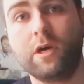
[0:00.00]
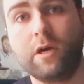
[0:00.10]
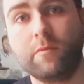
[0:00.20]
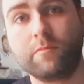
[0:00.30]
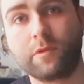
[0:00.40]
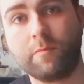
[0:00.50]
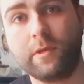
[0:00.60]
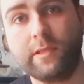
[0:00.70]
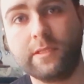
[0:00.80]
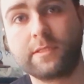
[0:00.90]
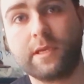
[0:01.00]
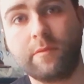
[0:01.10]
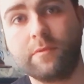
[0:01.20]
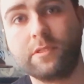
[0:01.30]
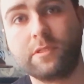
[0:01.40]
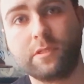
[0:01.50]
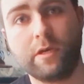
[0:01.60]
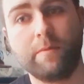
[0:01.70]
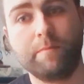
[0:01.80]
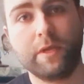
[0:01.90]
um, completely the same as
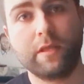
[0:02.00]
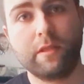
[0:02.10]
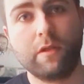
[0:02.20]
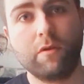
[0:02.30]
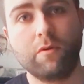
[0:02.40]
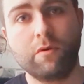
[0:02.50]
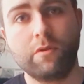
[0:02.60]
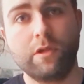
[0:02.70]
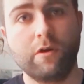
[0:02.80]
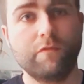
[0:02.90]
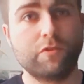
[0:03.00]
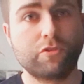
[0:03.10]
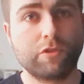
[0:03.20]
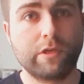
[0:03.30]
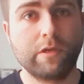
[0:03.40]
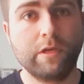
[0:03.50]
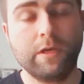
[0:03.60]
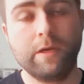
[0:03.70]
um, picking that note on the other string